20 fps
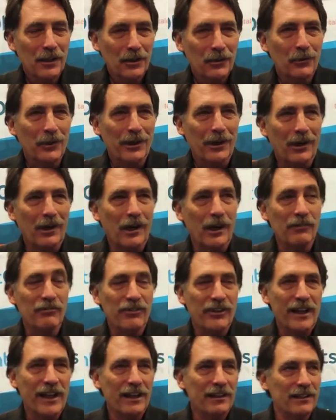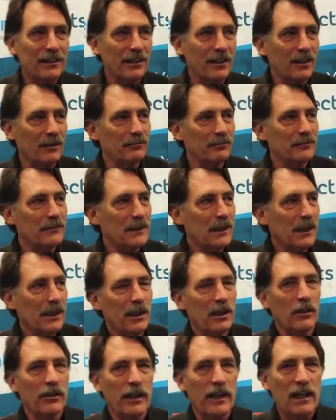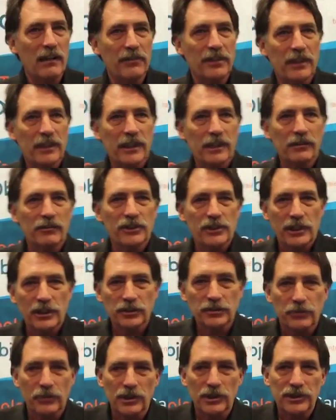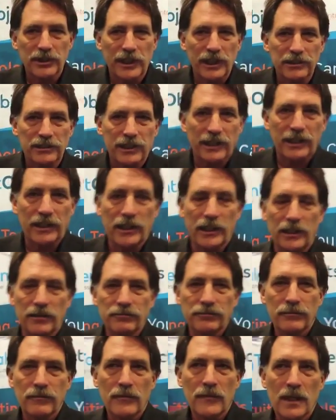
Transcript: We are, in fact, they have a thing, Salesforce has a